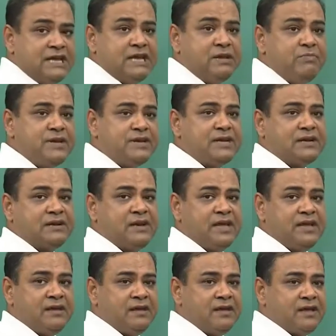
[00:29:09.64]

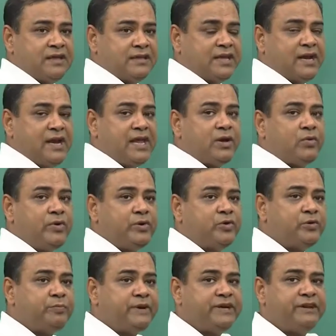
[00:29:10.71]
immediately the liquid
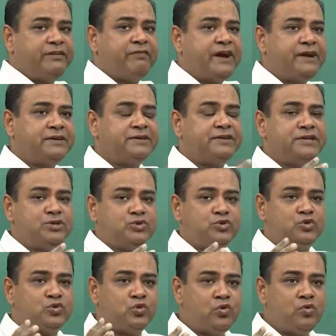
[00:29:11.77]
would be divided into
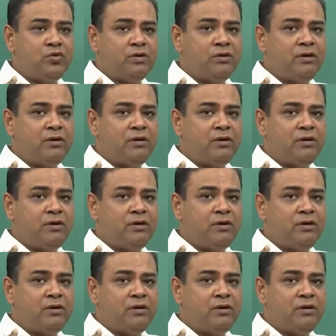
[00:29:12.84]
two